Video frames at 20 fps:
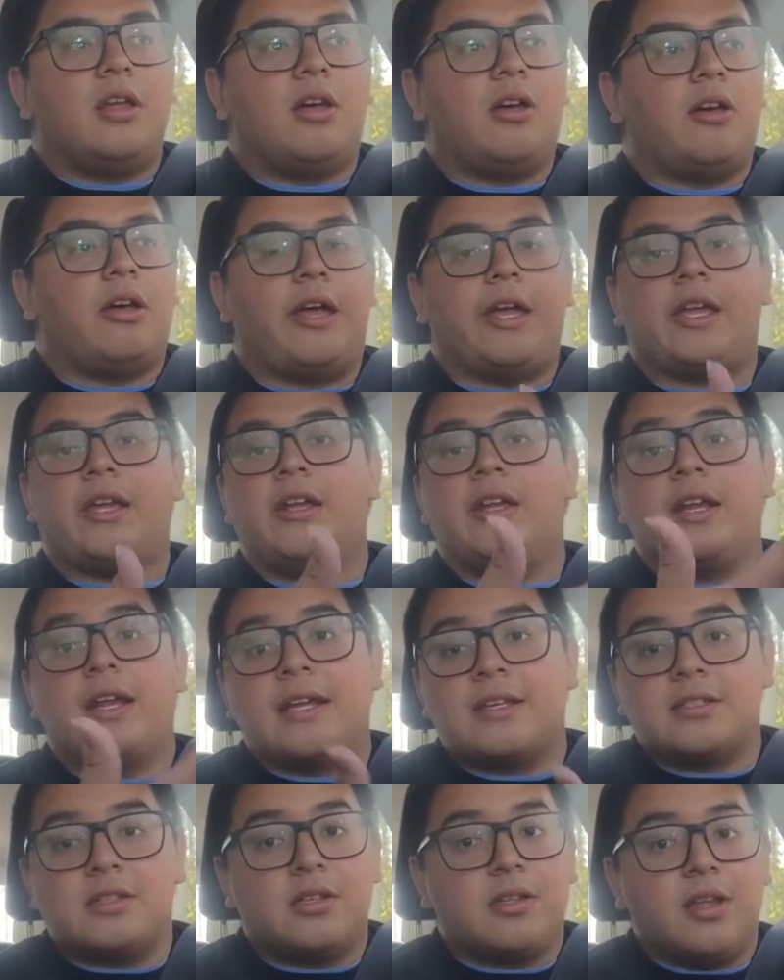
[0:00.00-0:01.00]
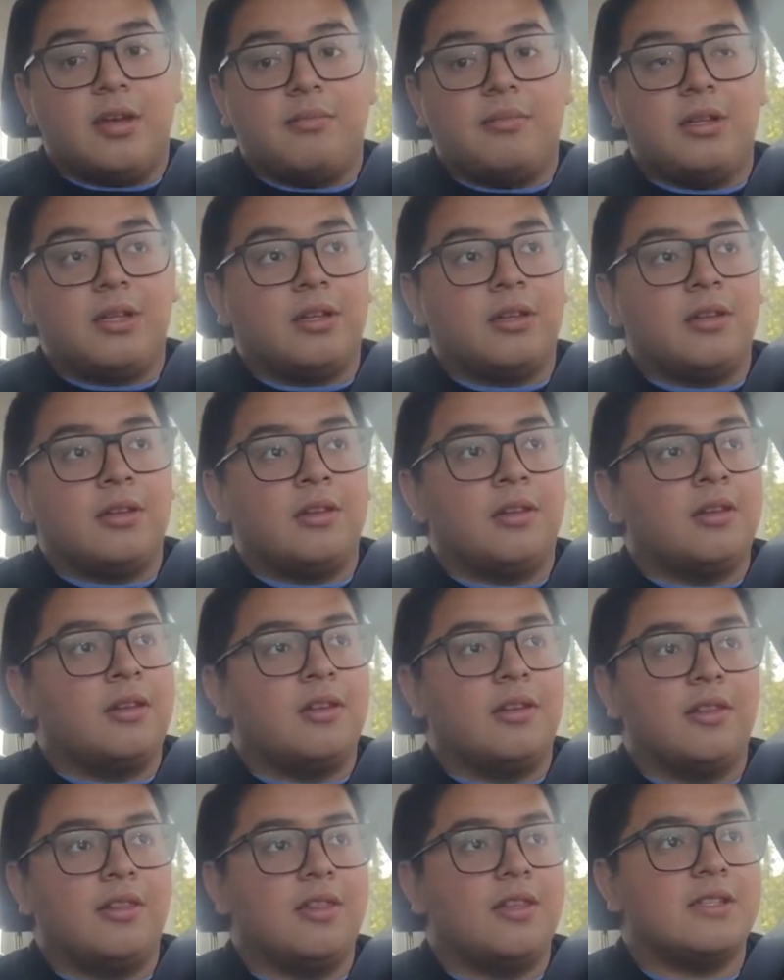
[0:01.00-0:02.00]
Uh, I can answer them in
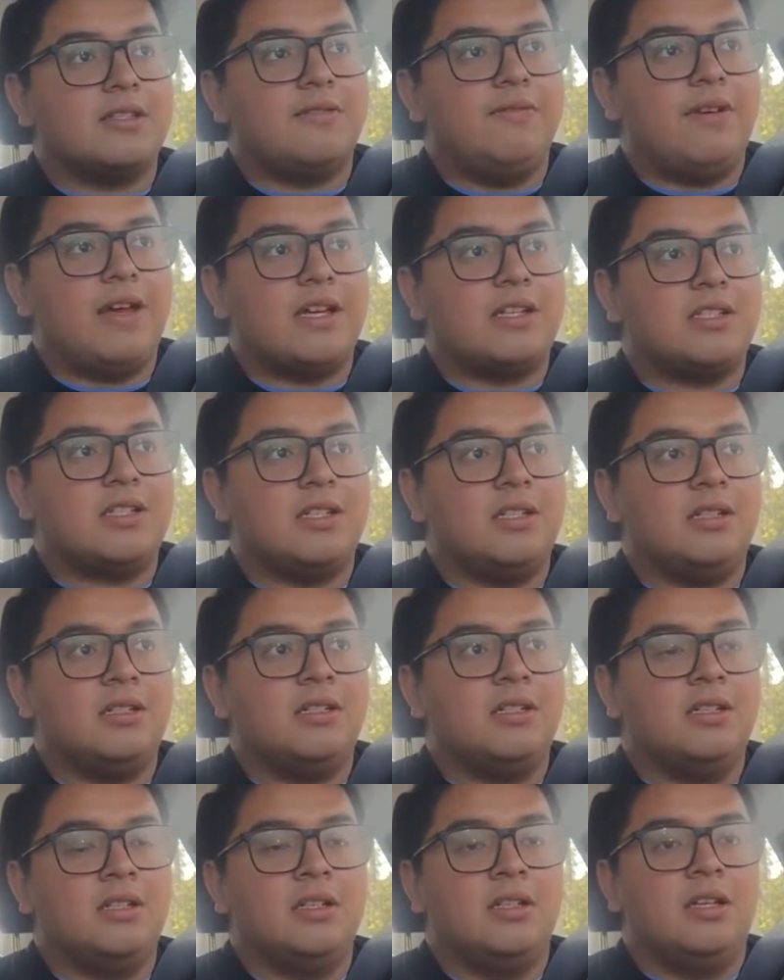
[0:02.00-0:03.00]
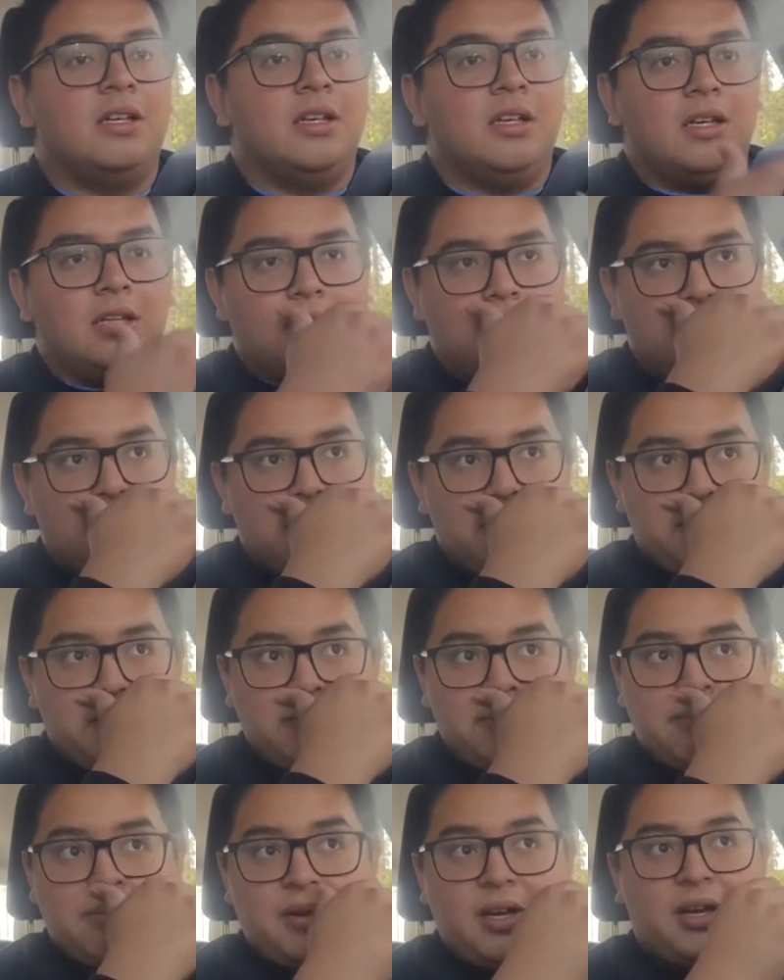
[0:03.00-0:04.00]
this fashion.
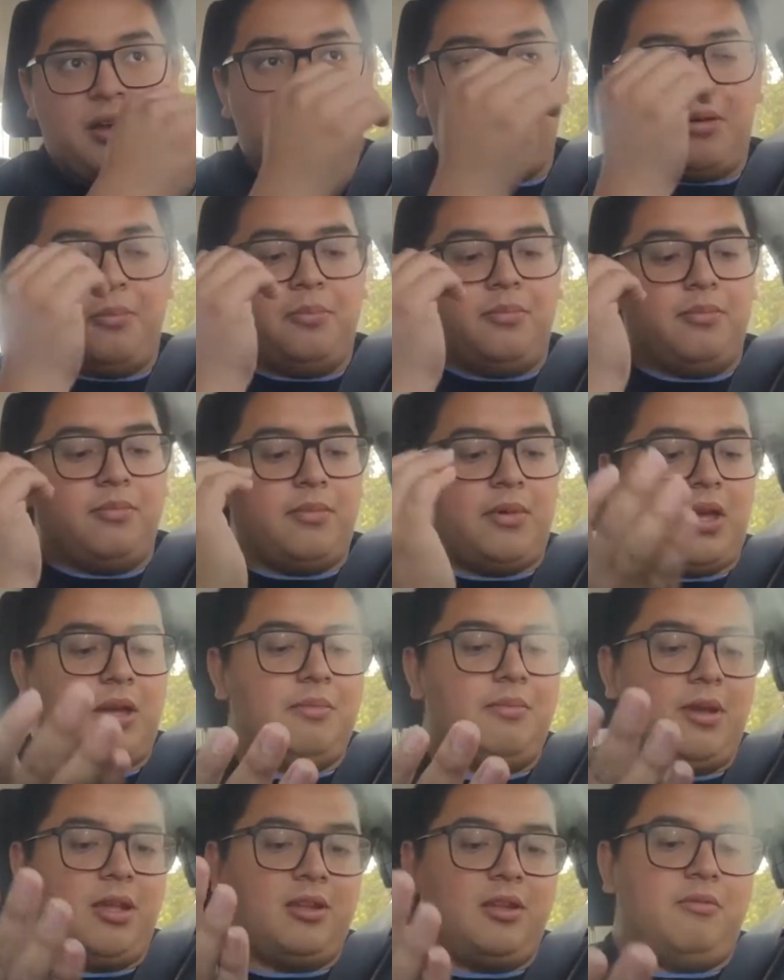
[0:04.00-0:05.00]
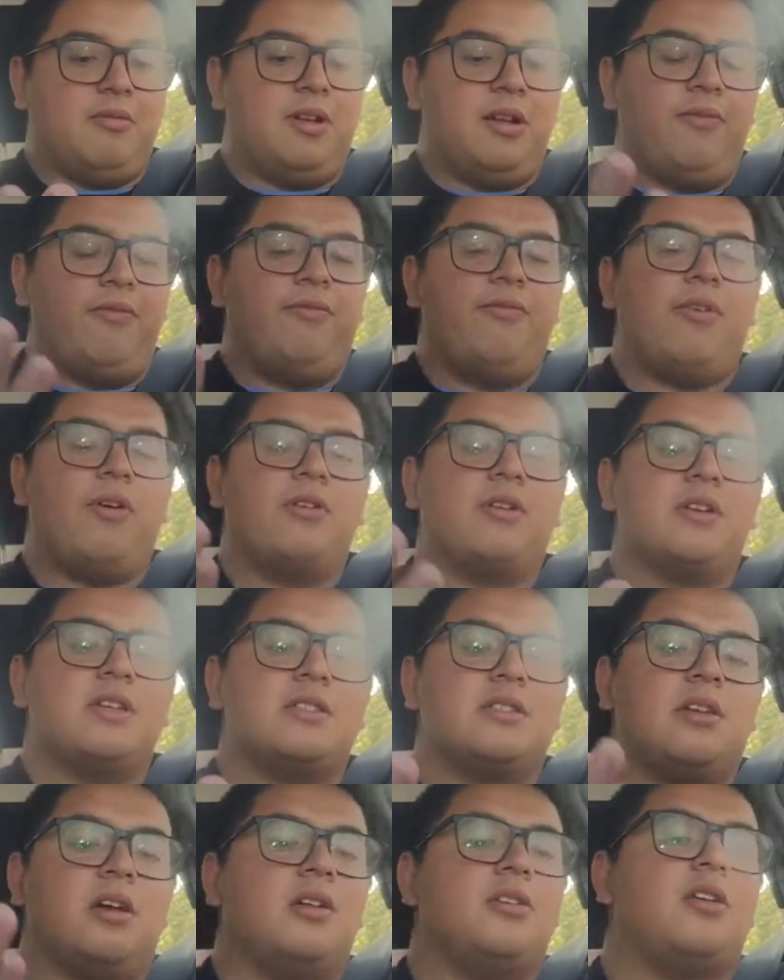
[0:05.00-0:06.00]
Um, but I mainly want to
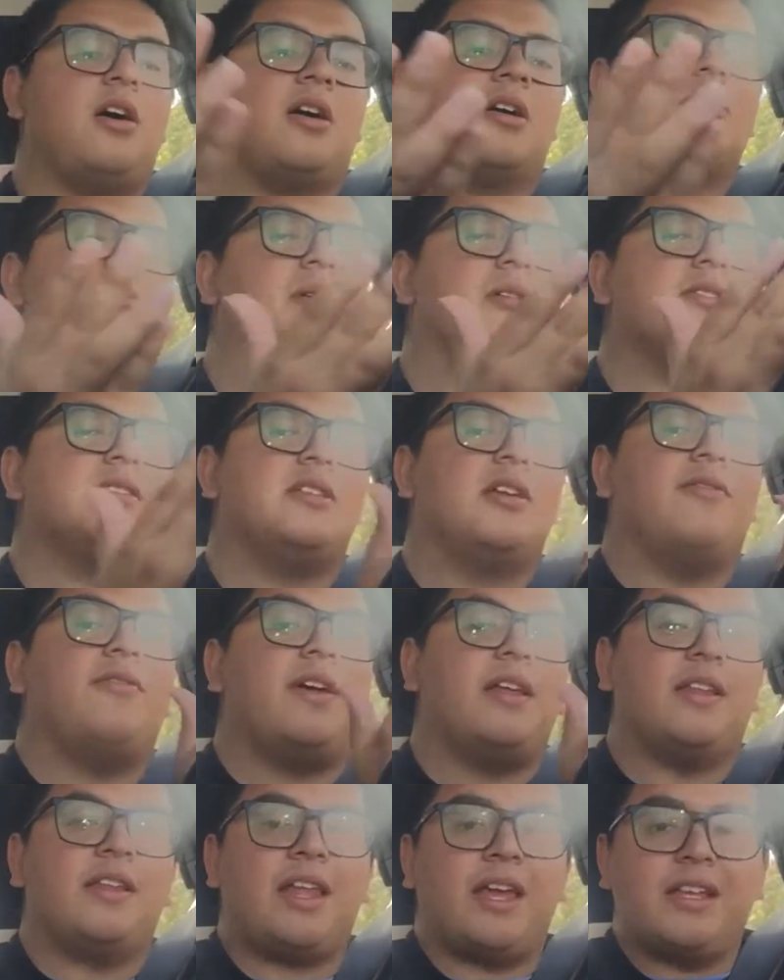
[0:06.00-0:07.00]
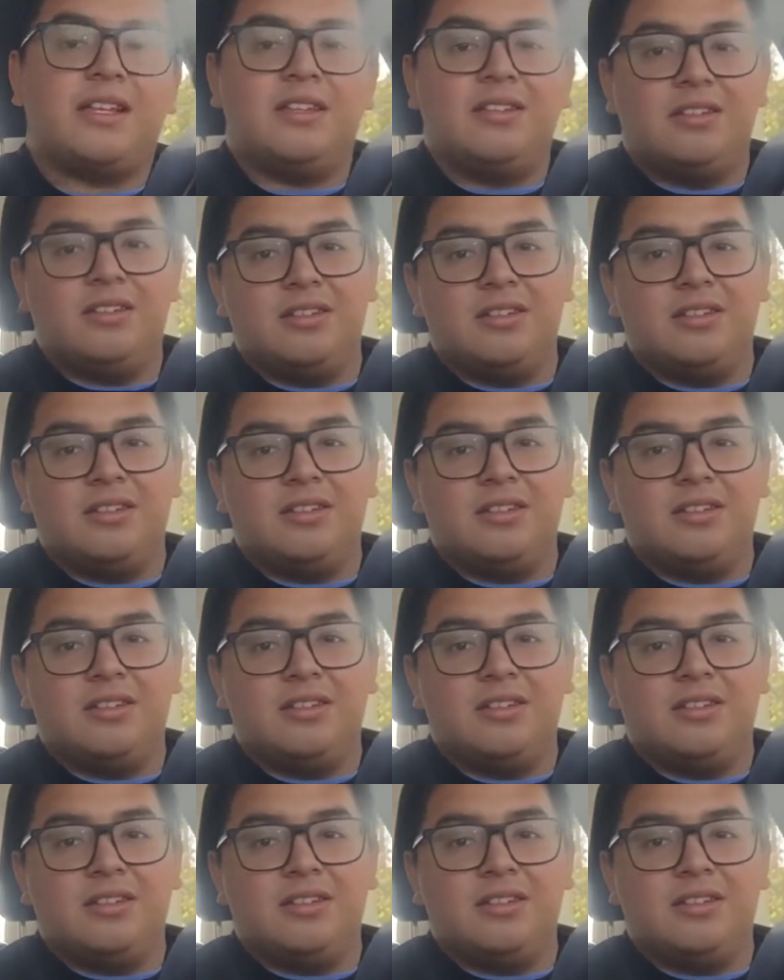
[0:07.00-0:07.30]
focus on talking about stuff I like.